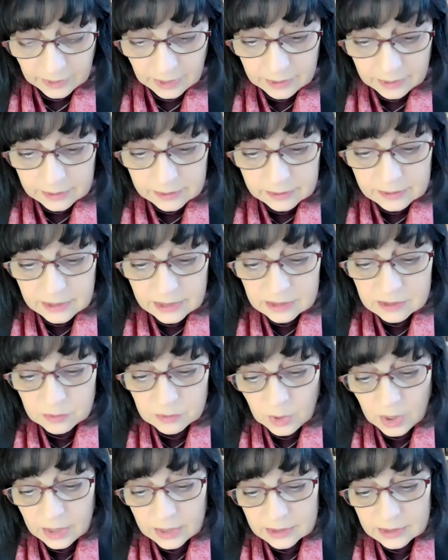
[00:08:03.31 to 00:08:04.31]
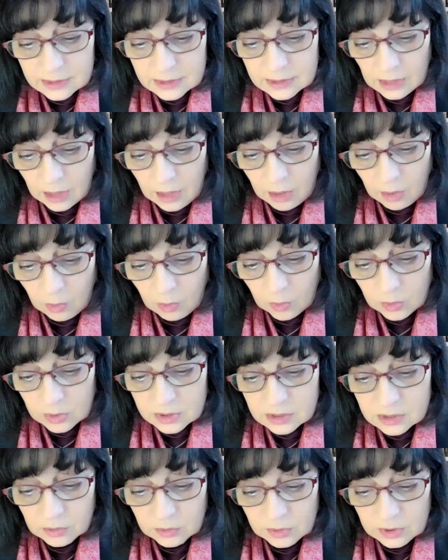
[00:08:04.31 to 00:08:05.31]
These words are also
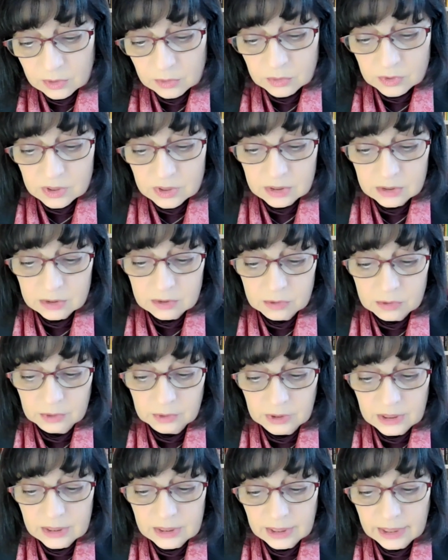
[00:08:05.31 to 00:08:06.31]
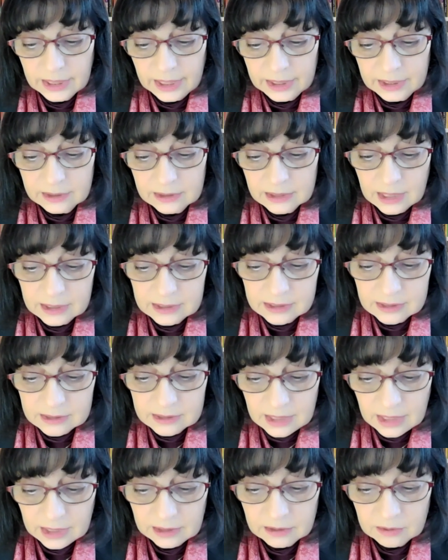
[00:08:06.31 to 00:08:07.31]
used to indicate a
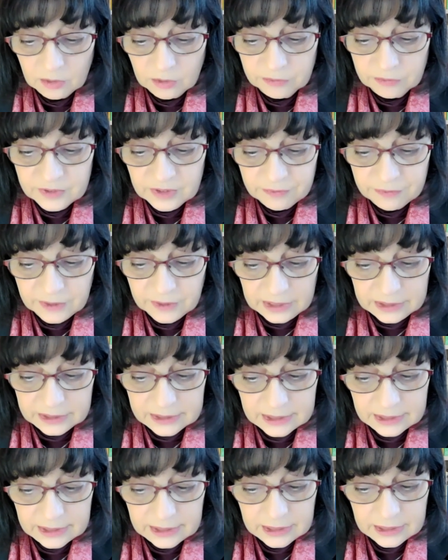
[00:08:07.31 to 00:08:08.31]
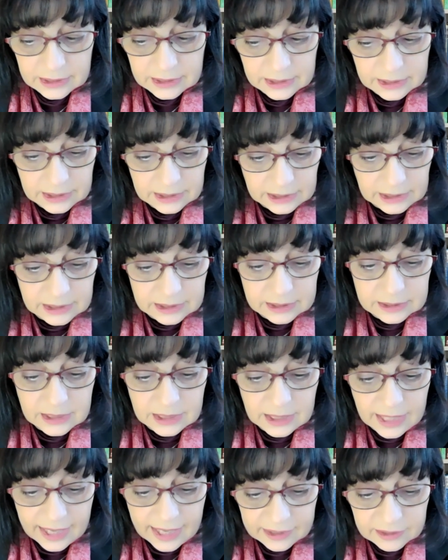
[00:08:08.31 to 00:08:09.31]
state of difficulty in the
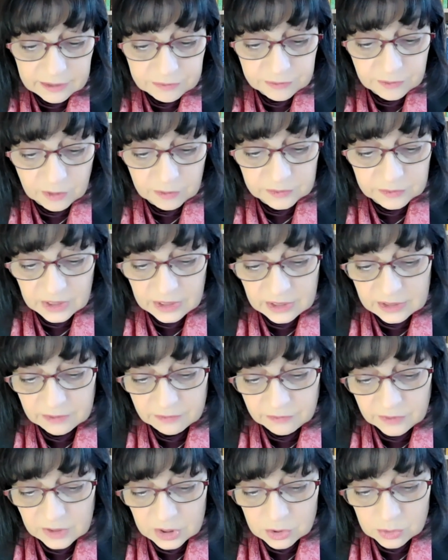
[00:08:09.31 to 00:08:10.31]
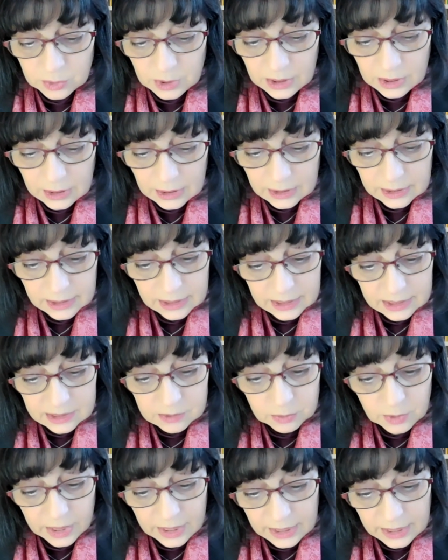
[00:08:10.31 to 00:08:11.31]
life of the individual as
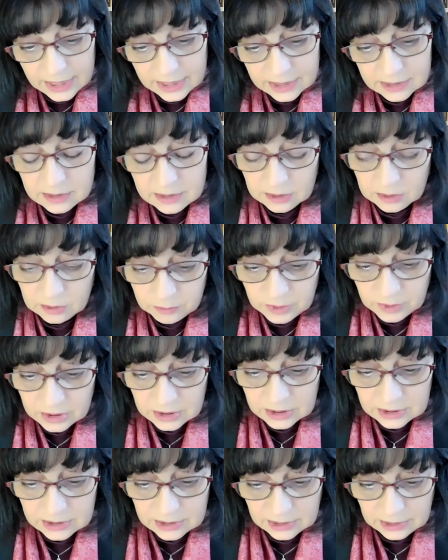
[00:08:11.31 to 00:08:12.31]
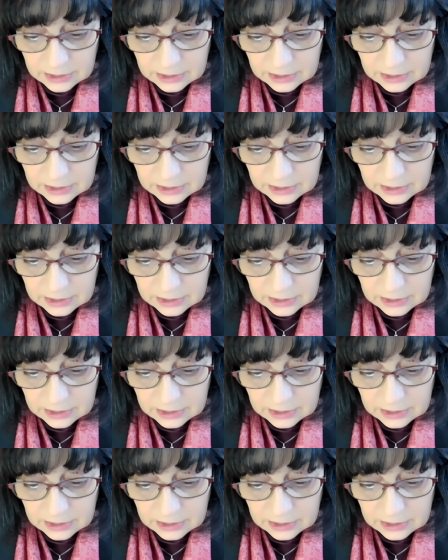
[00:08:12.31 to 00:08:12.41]
well as the community.